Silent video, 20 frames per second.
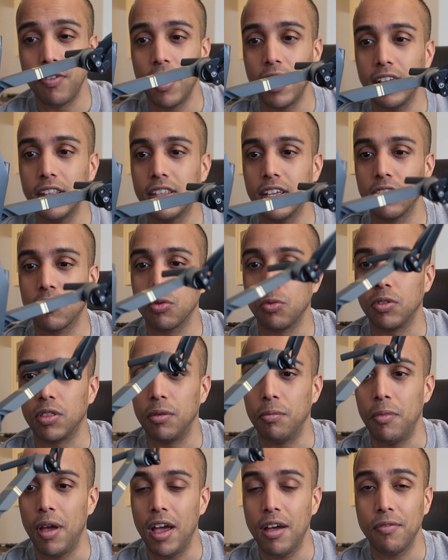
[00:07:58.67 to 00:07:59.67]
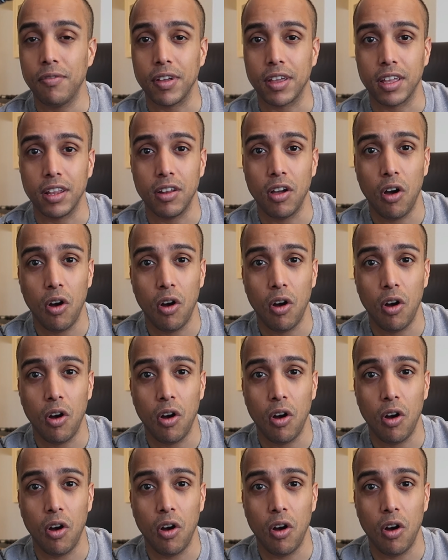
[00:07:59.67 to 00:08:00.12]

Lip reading: flight test with the Mavic and